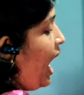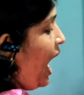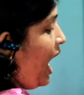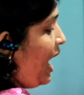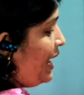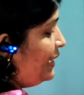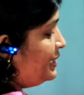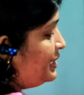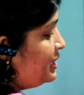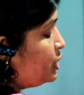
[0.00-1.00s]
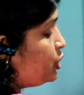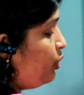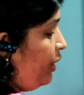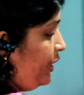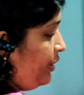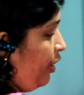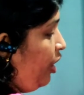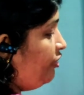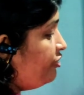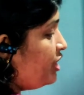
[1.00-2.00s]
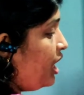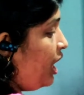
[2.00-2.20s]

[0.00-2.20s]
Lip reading: add square of